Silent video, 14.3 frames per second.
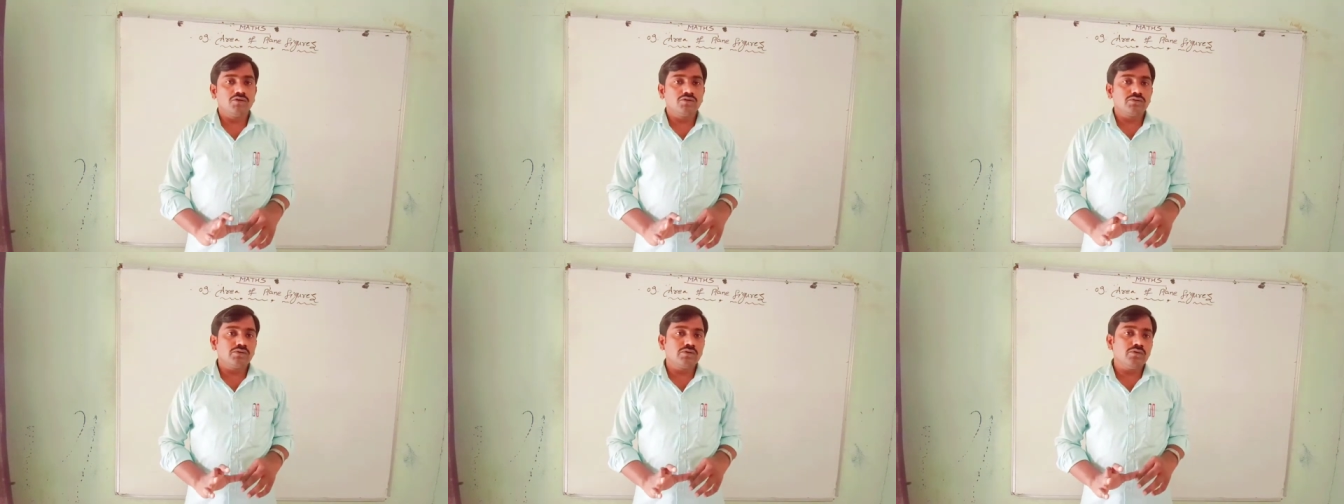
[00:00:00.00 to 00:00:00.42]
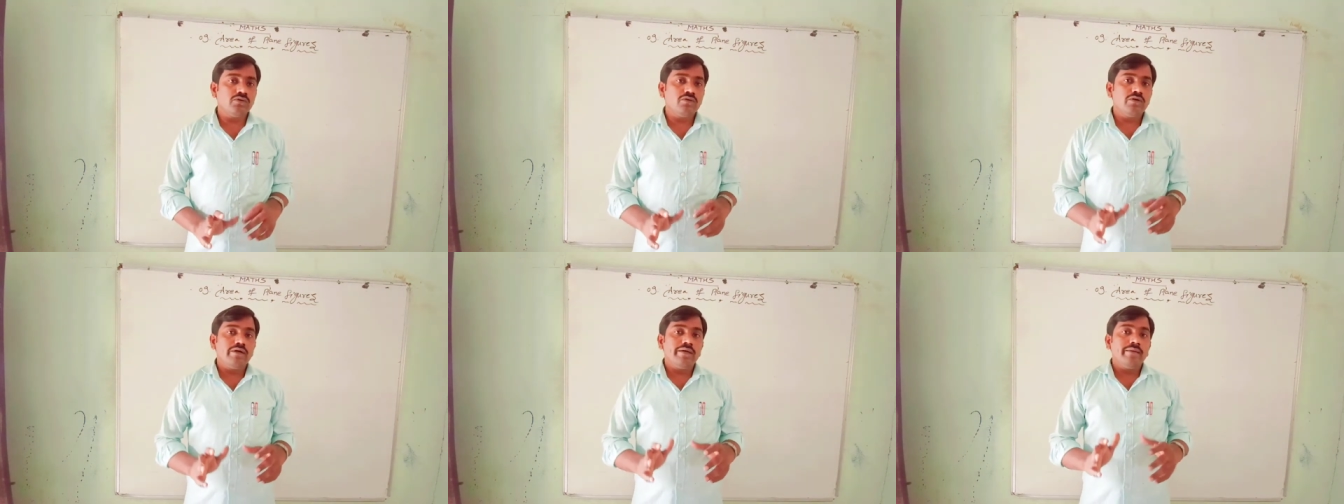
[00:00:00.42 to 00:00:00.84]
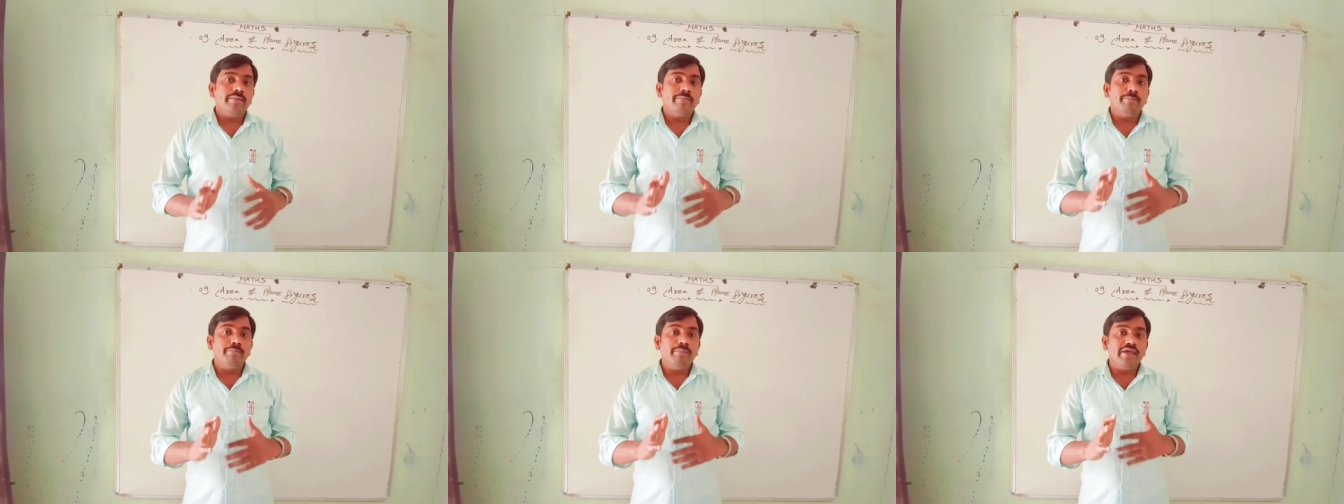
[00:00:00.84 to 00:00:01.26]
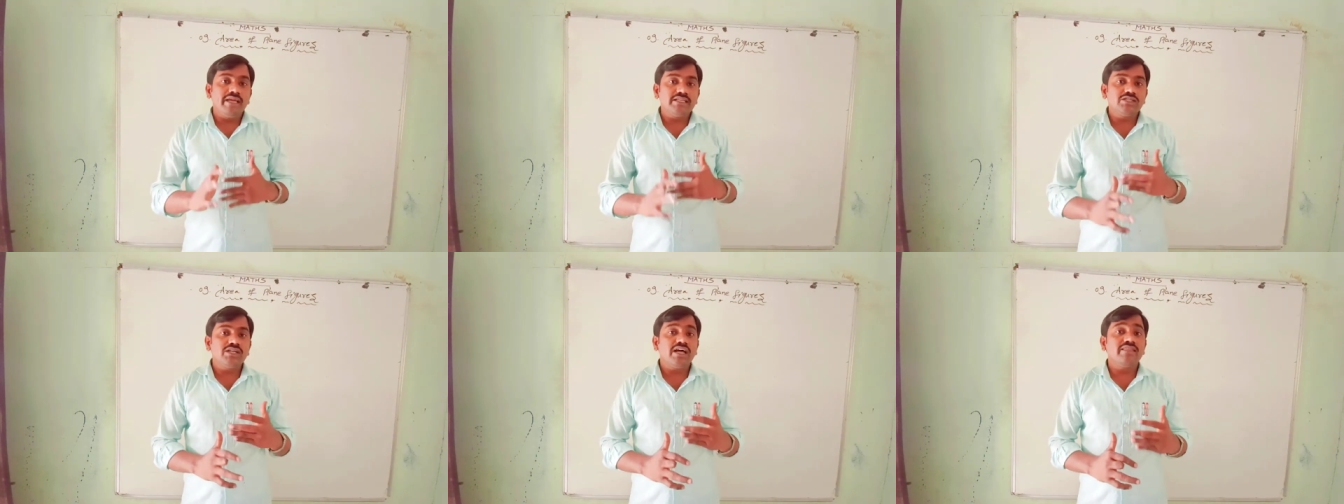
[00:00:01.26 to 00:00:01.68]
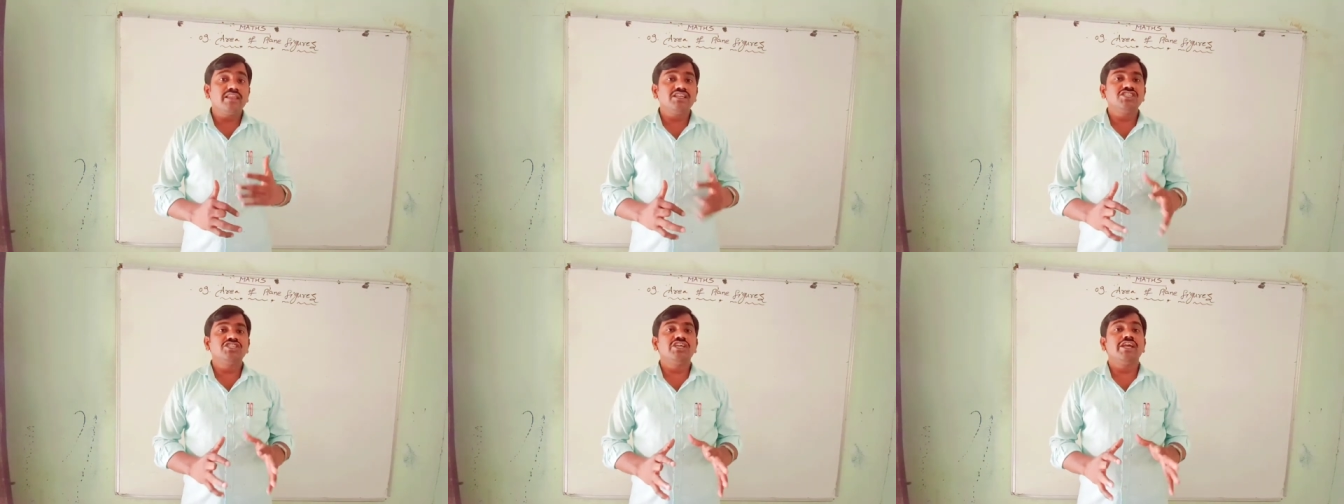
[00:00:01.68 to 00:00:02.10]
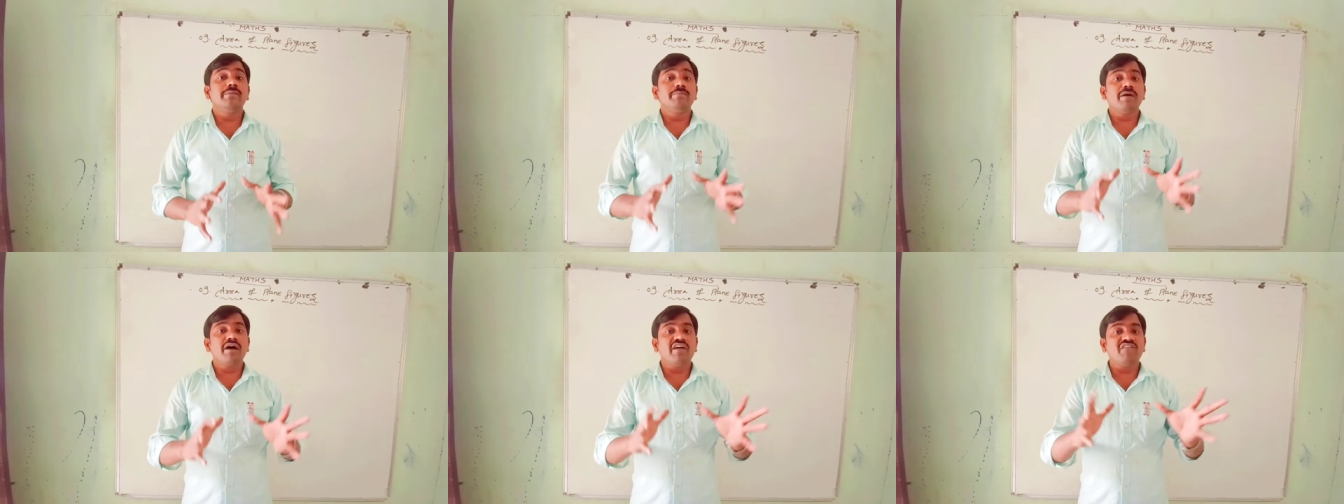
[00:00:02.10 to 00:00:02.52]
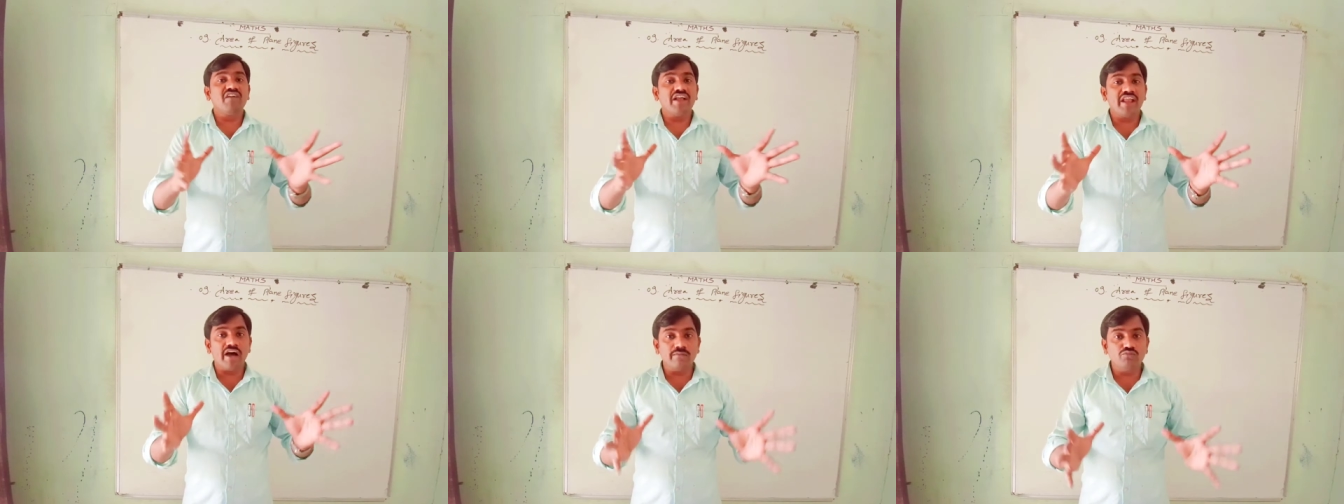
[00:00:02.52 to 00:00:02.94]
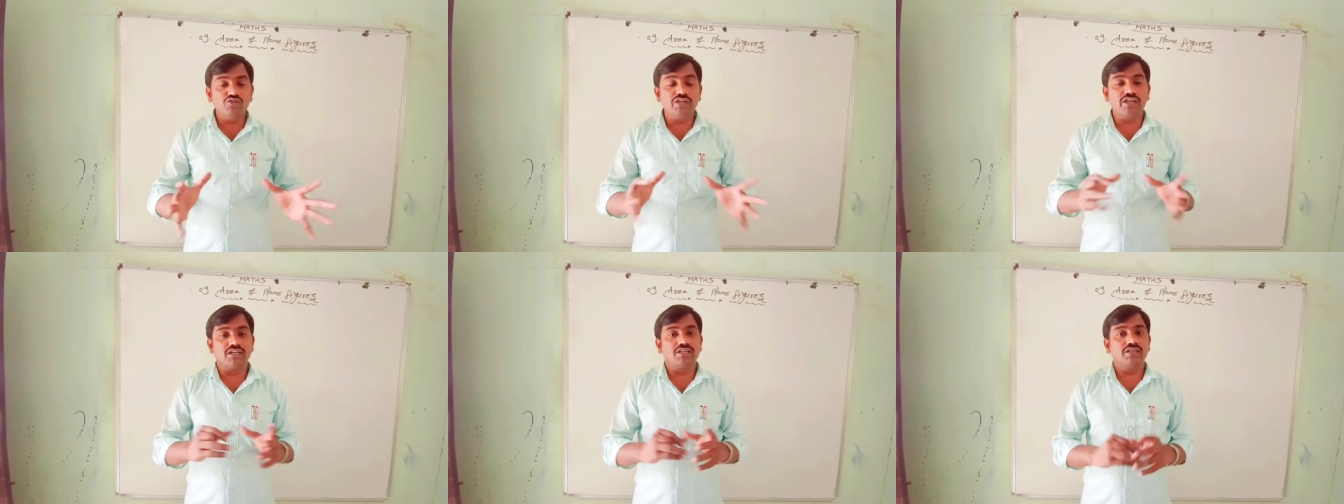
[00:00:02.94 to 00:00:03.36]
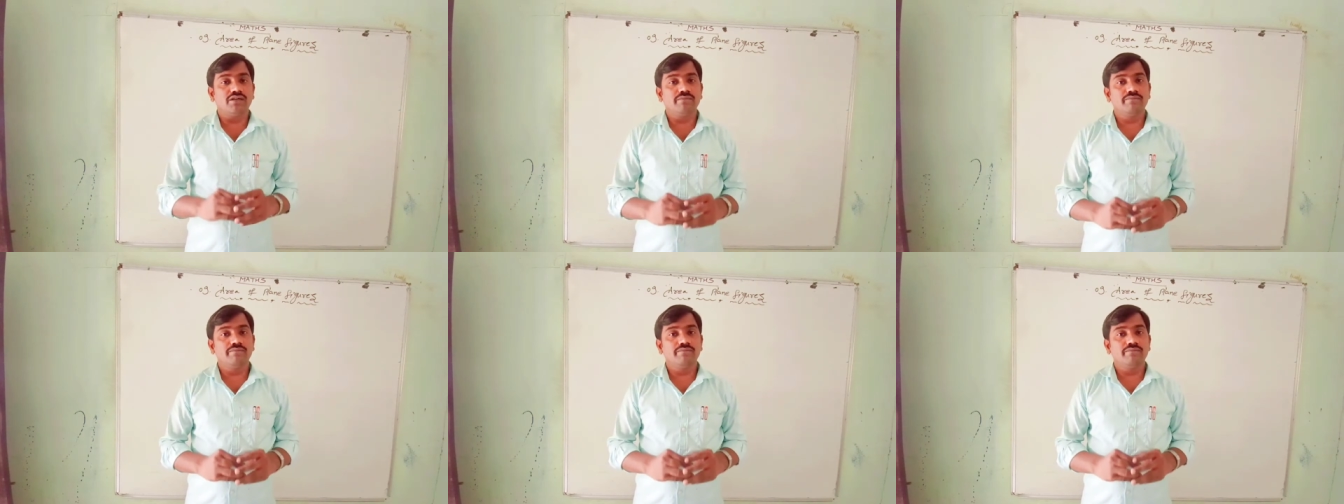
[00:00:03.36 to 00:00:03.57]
So, based on the shape of an object,